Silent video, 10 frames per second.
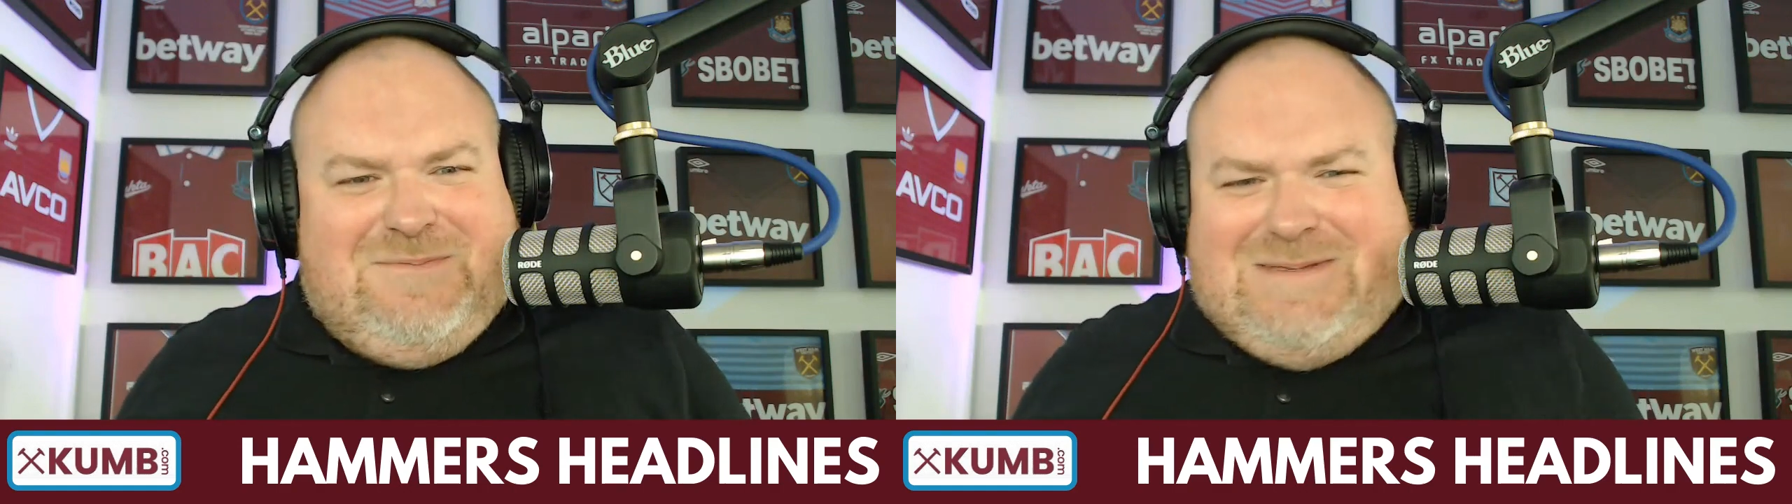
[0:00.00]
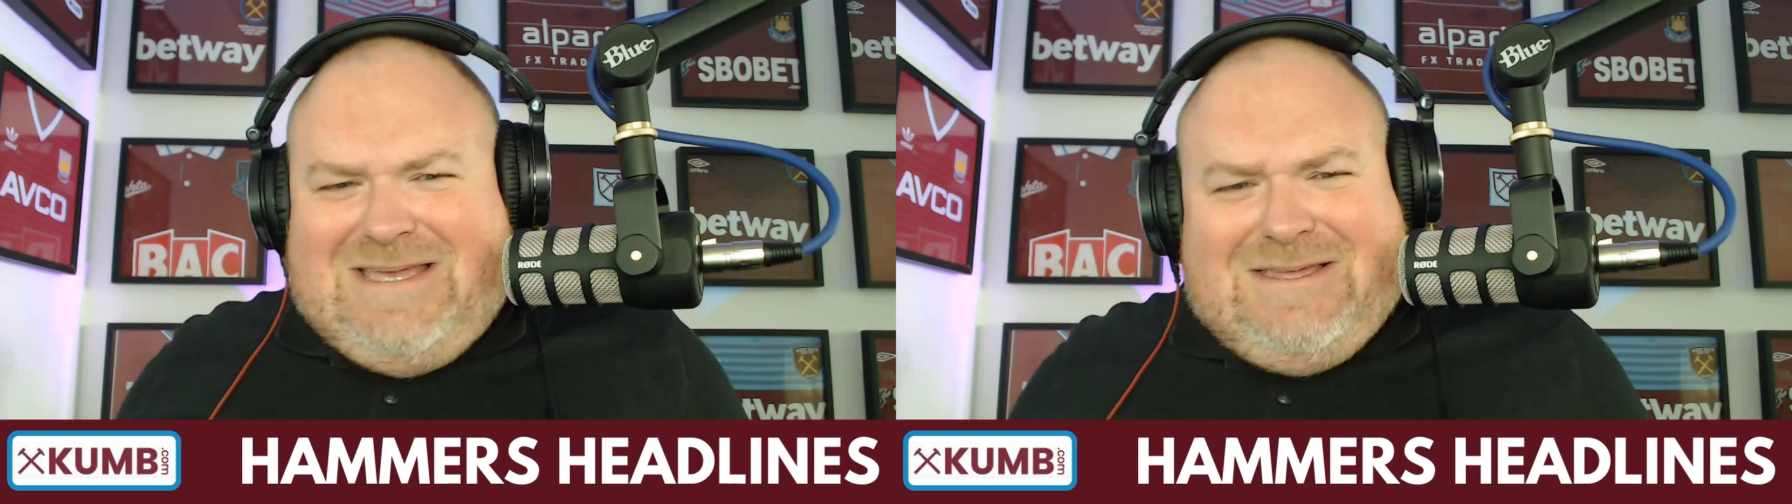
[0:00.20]

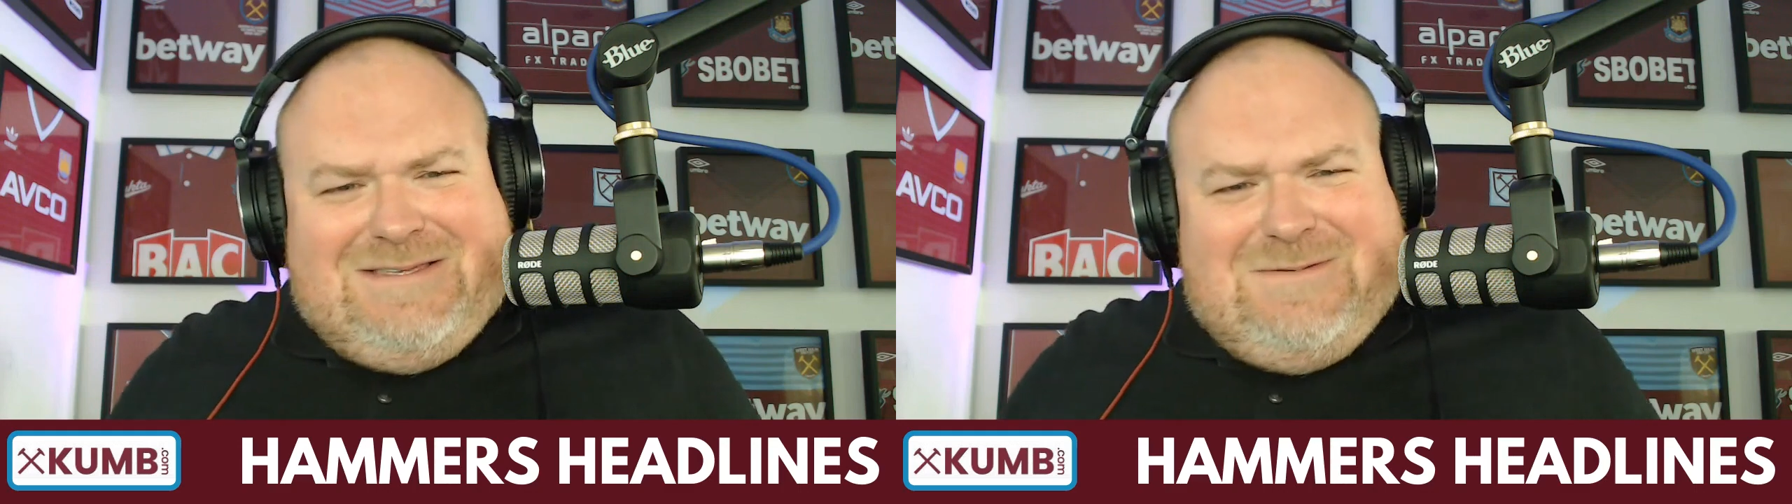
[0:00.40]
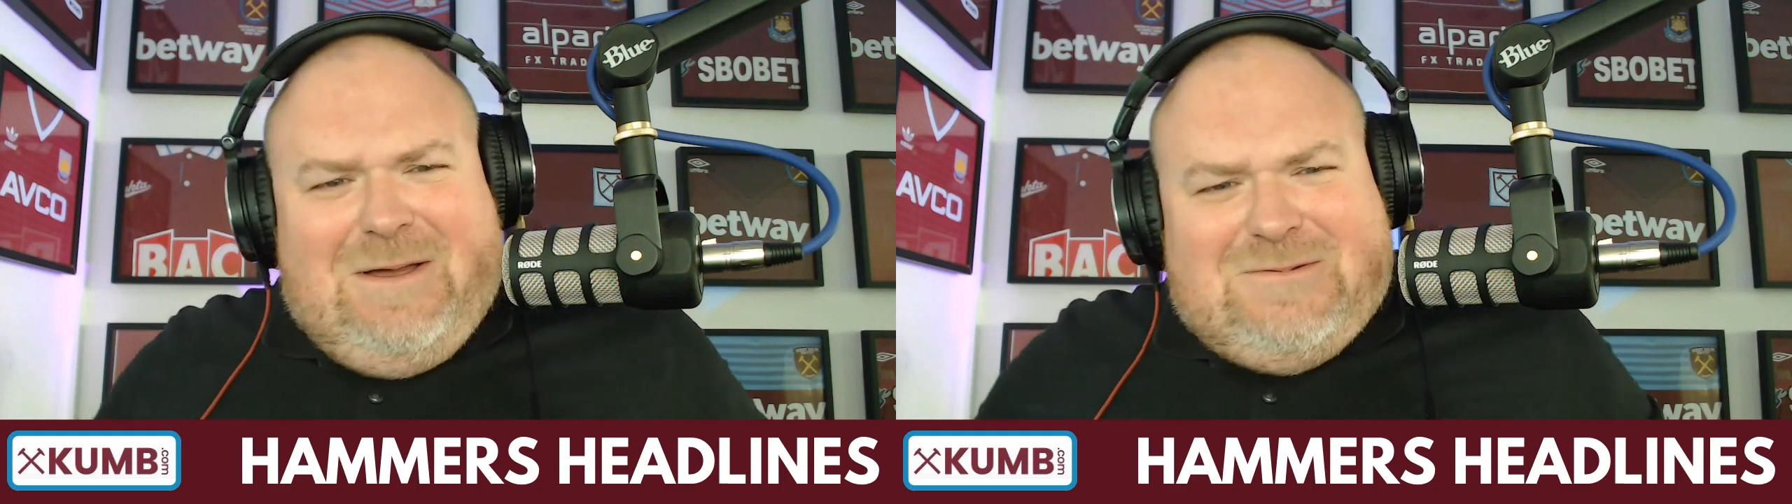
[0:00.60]
percent
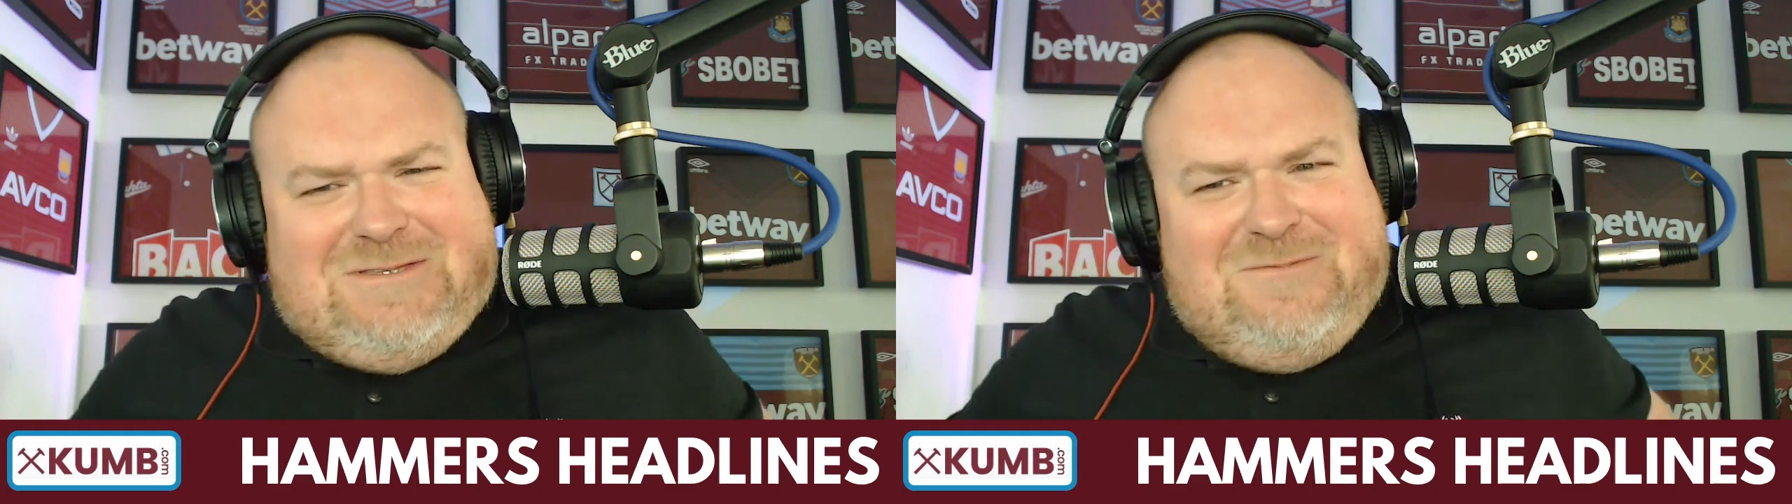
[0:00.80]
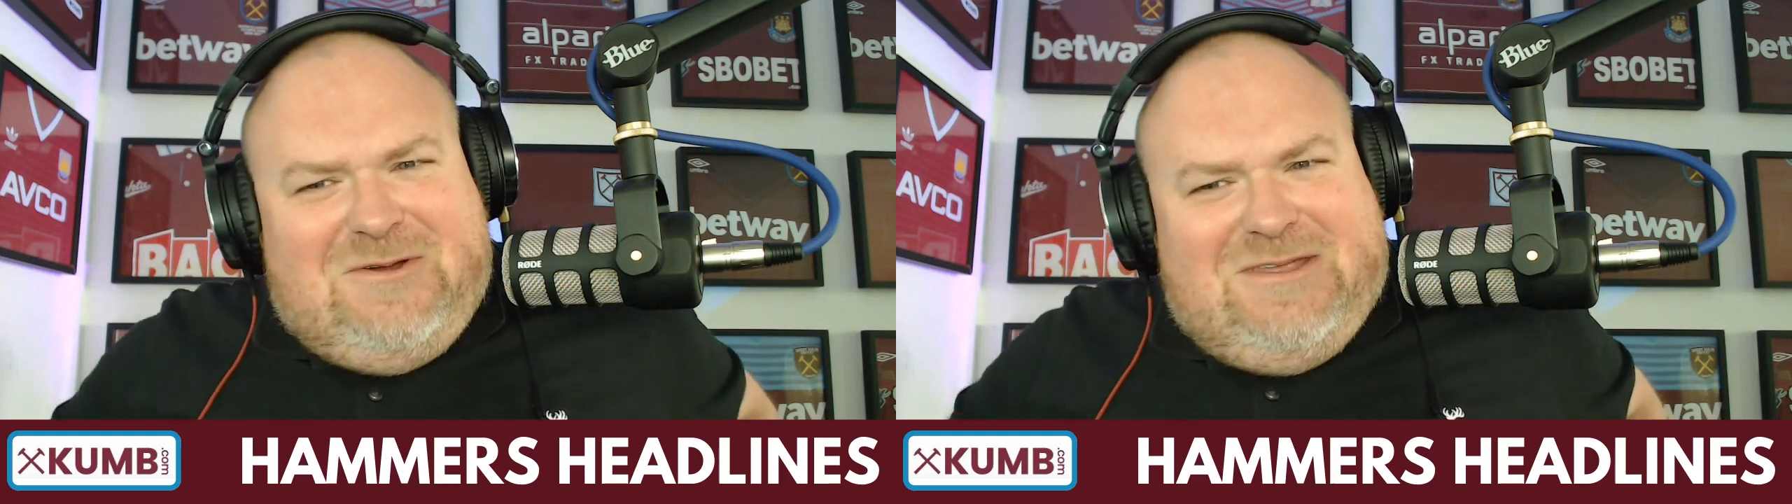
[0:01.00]
as well,
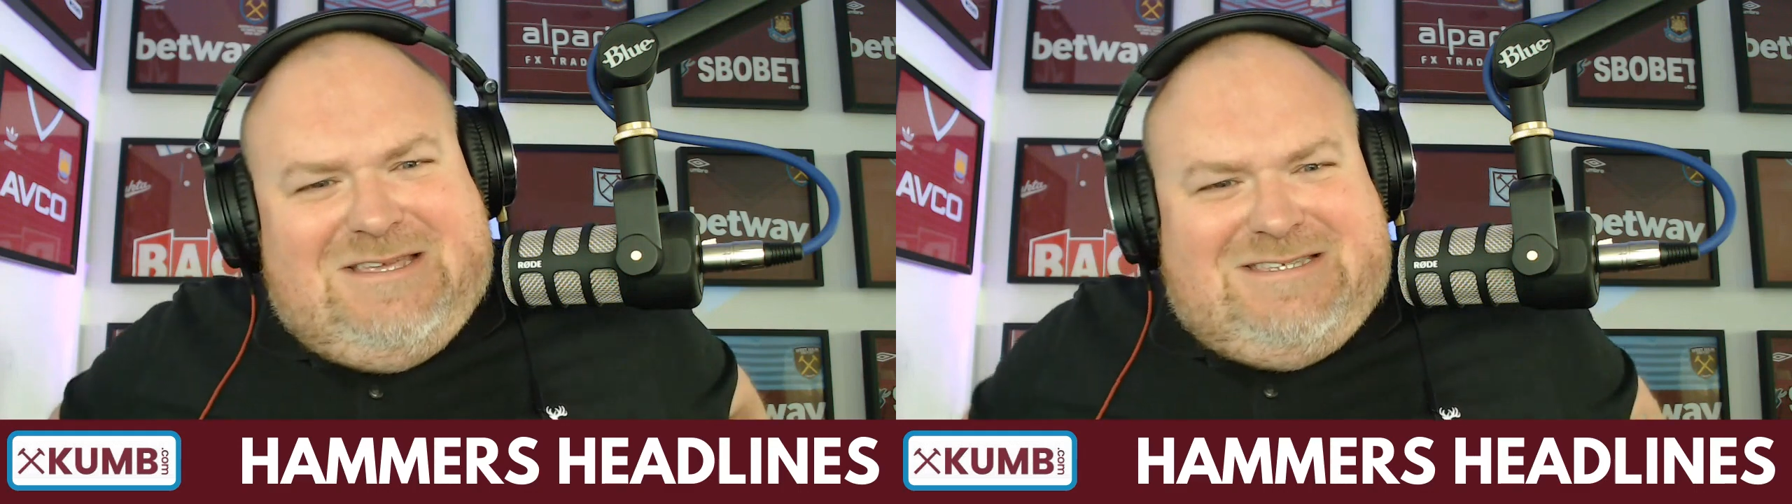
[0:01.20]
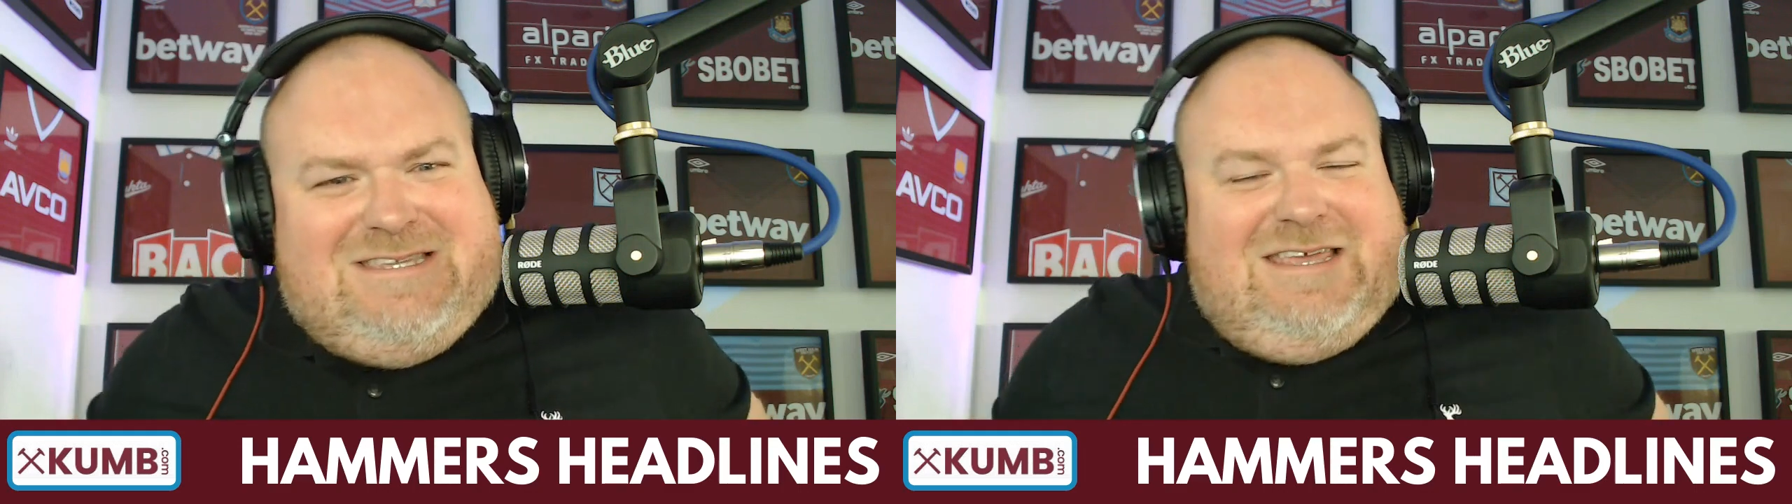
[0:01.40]
to be
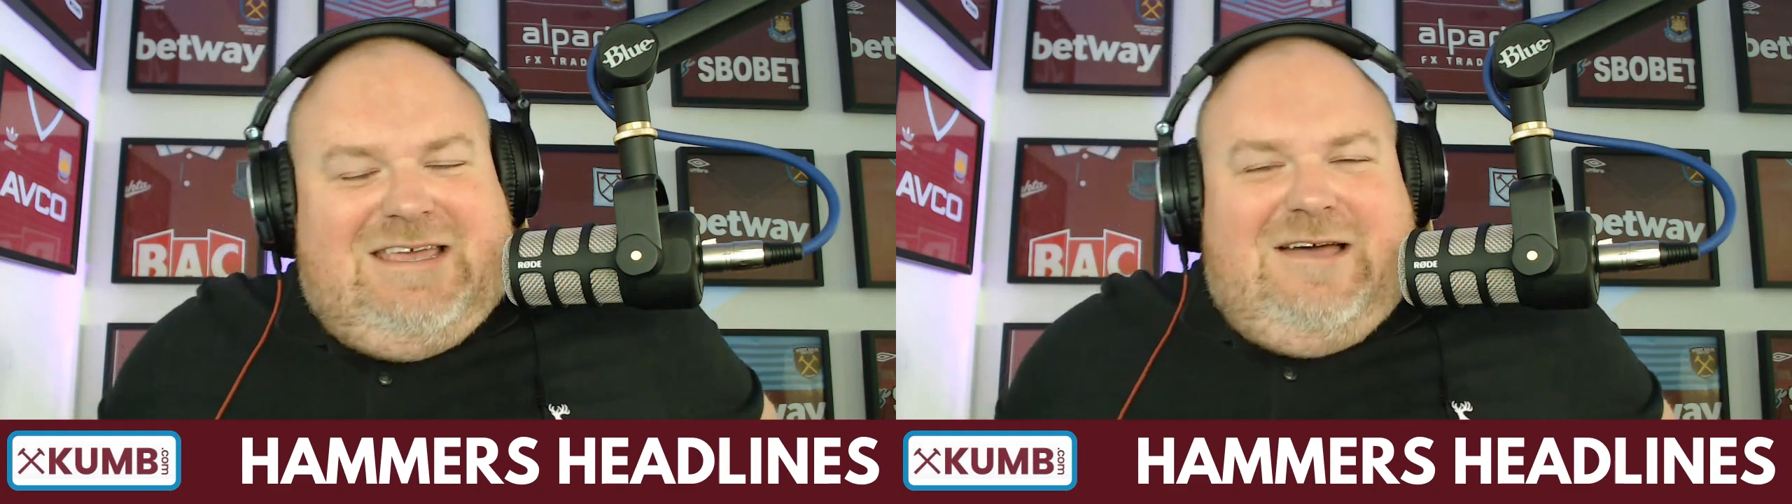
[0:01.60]
honest.